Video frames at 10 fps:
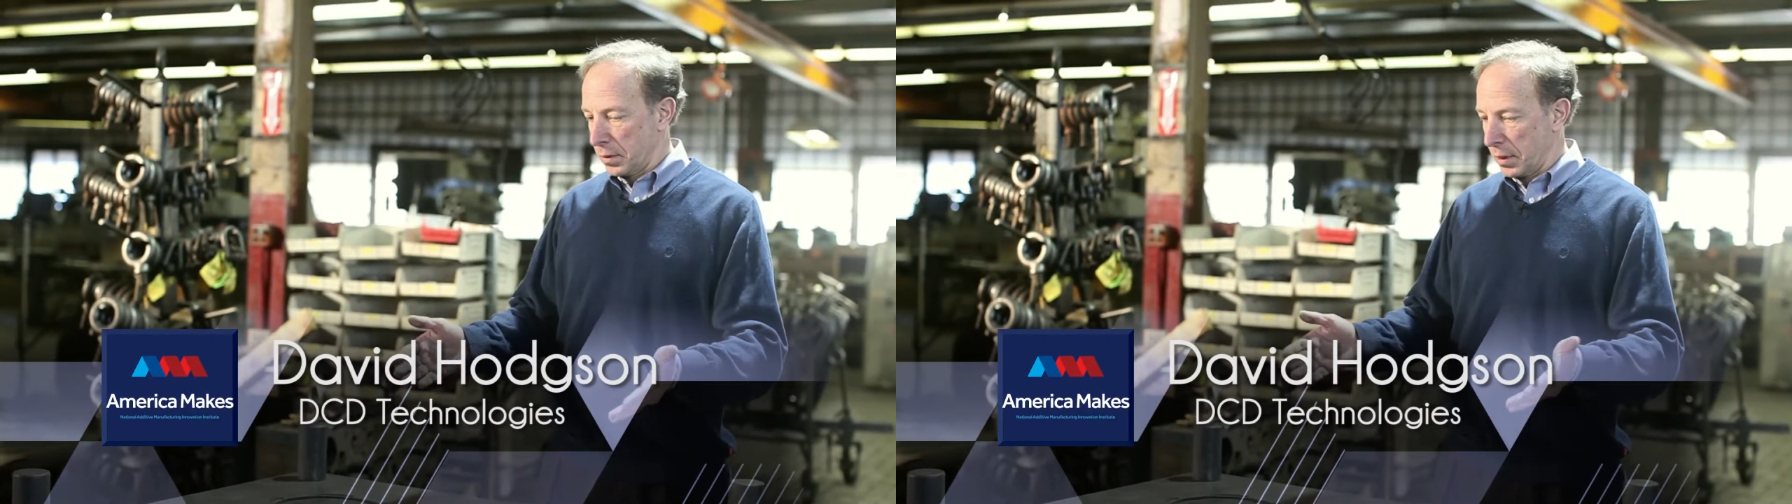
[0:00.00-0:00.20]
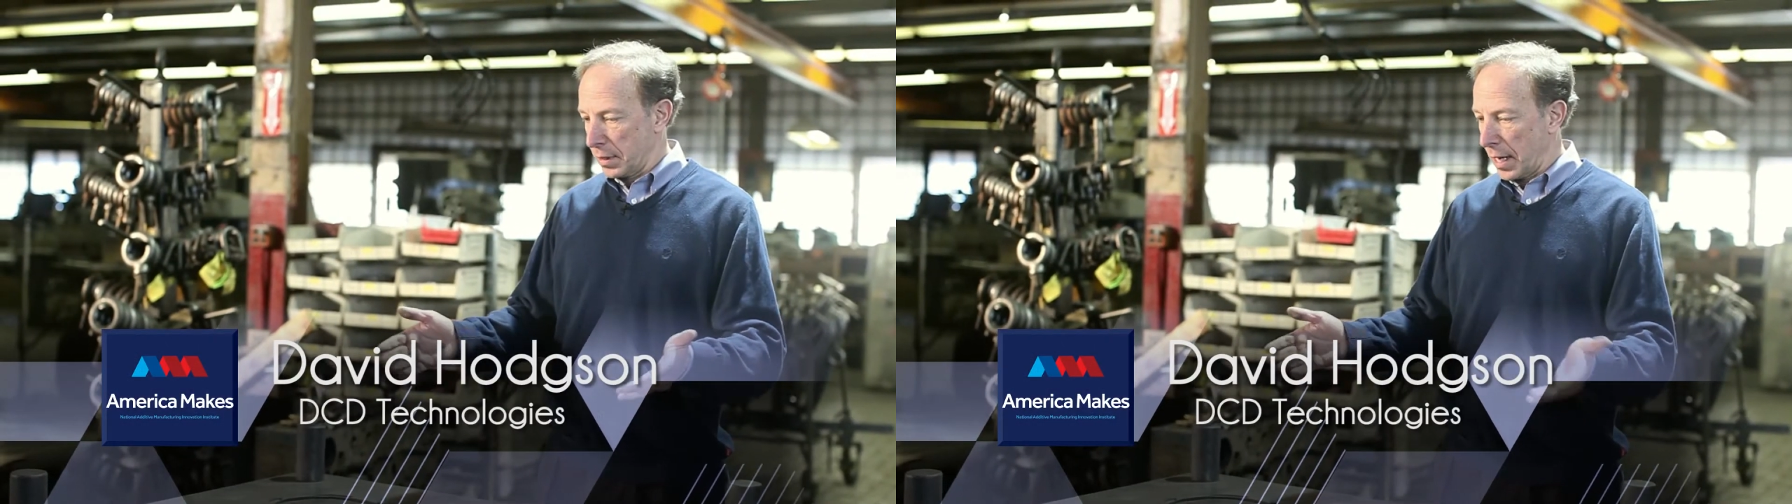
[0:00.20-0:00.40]

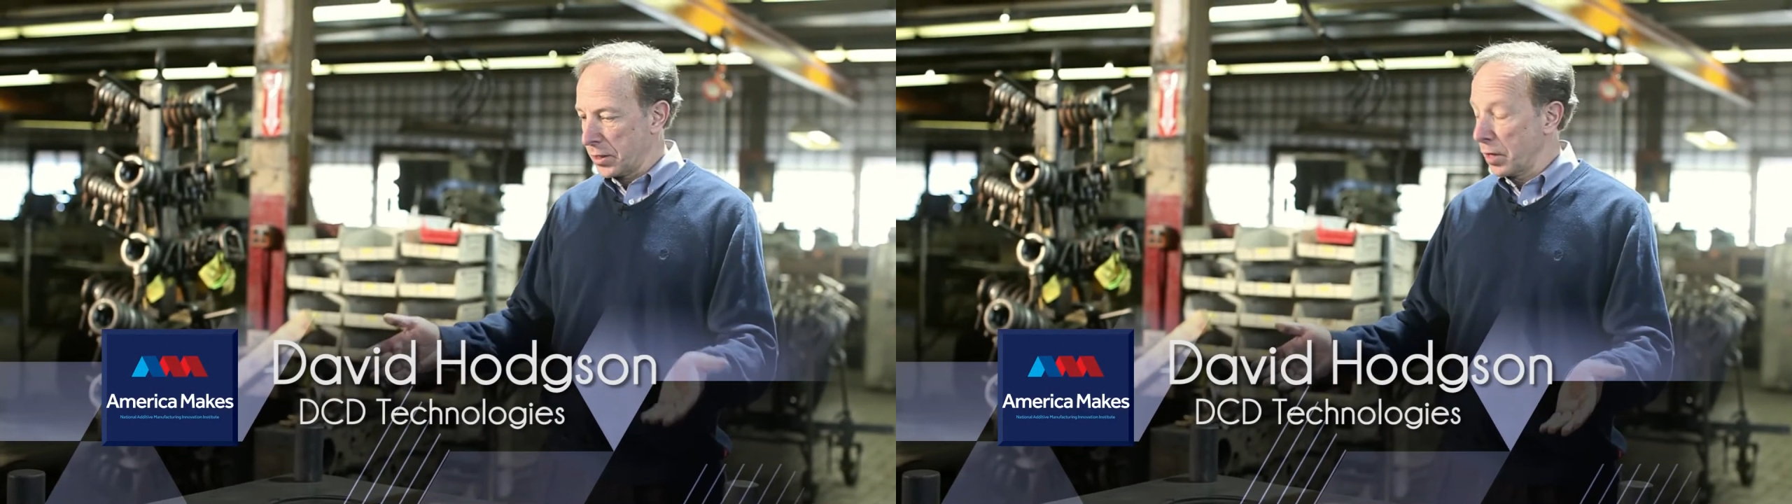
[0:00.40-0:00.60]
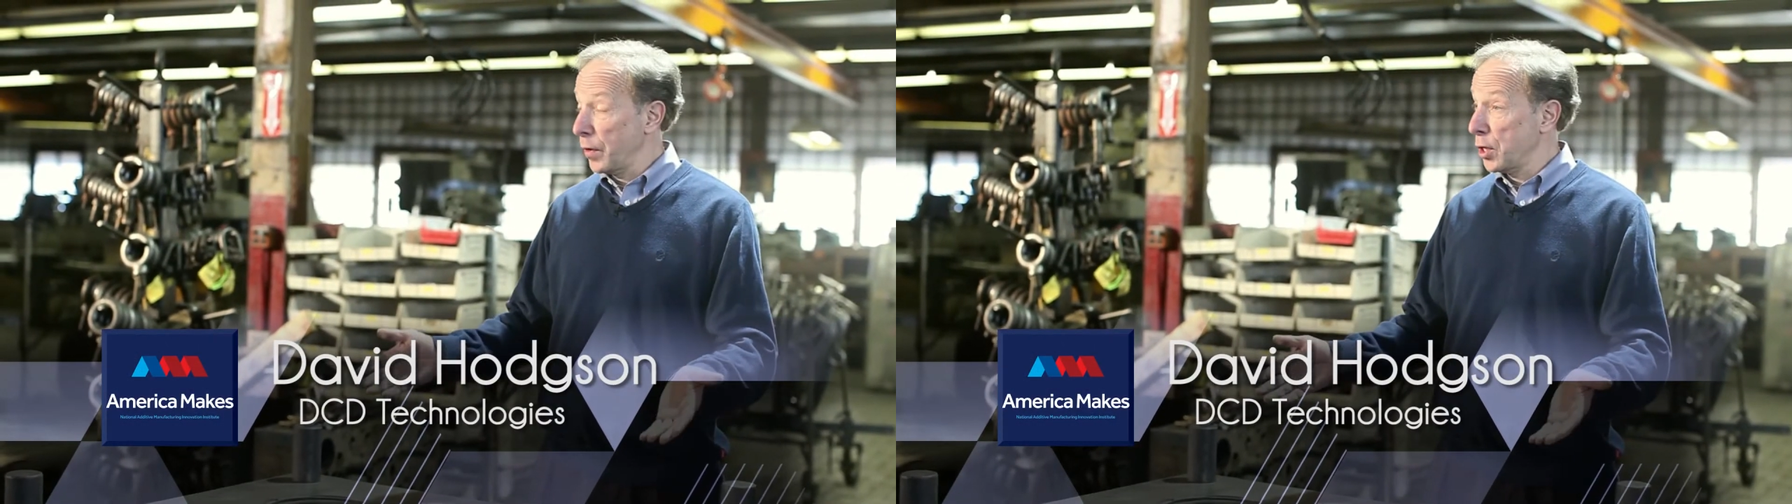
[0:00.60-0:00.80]
the
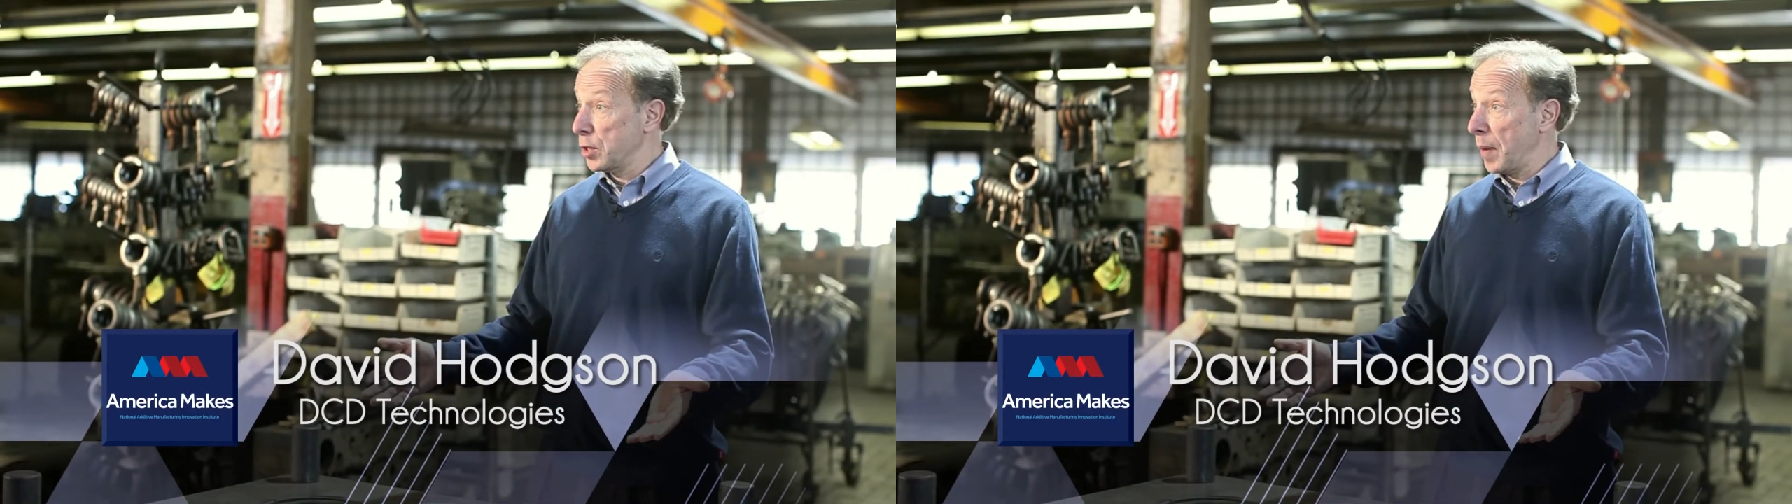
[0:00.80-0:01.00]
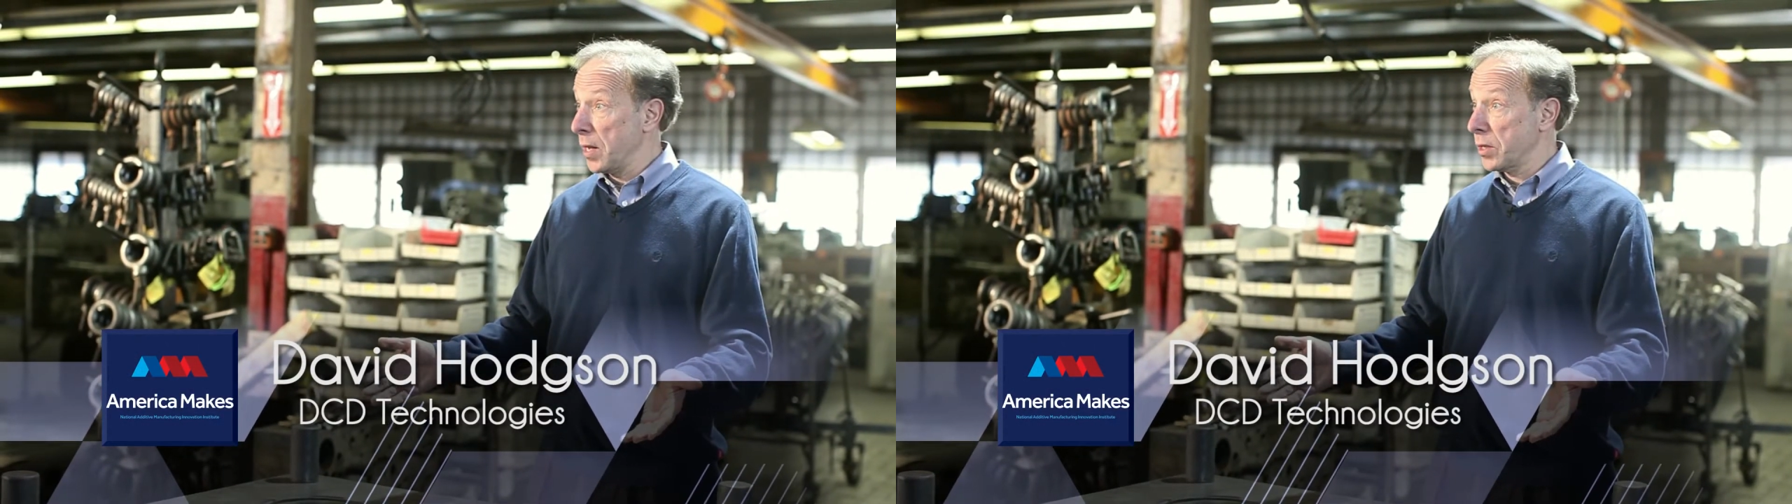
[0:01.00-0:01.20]
dies are very
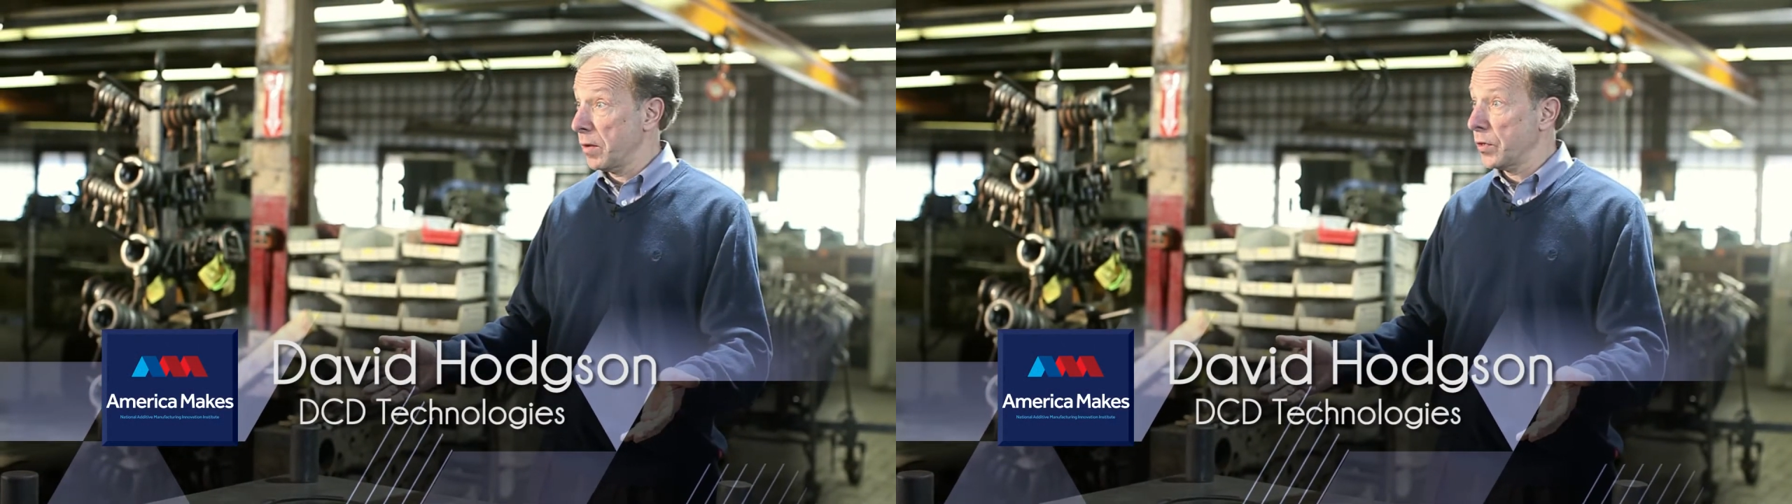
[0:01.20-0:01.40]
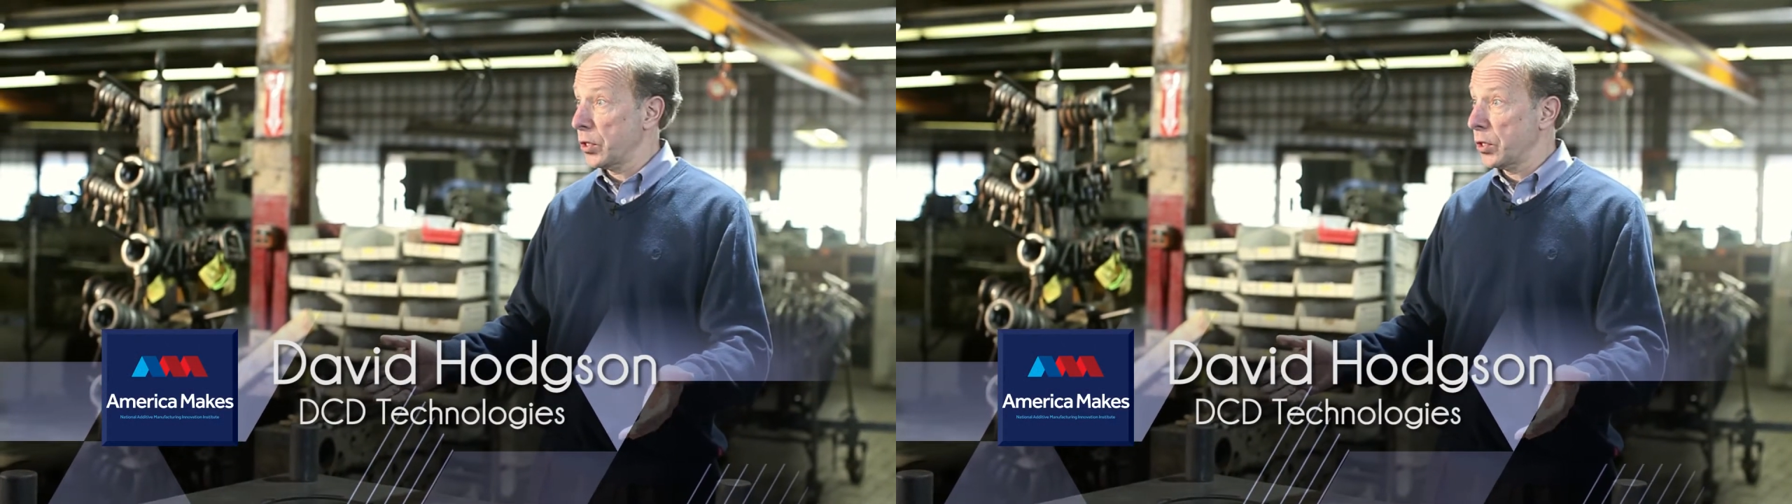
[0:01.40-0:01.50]
expensive,